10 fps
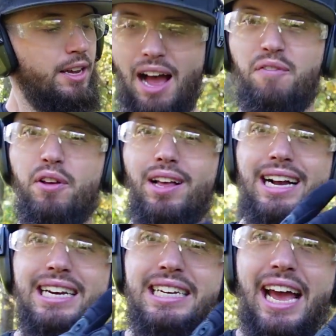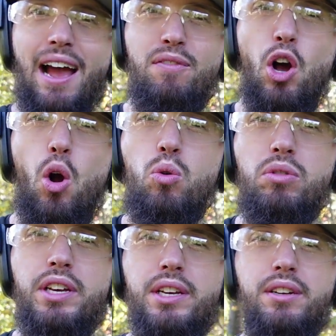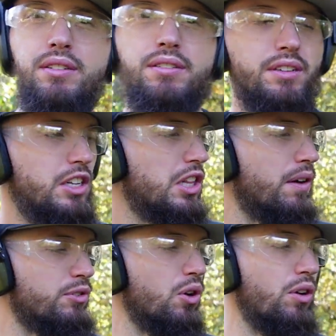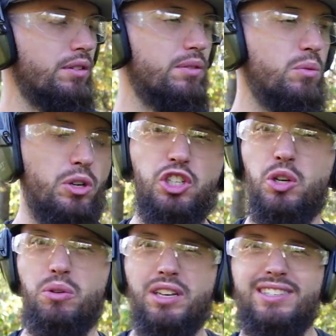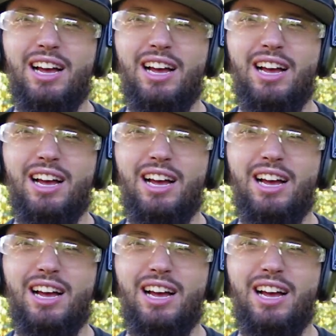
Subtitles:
I feel like I need to have the Oakley gloves on when shooting this.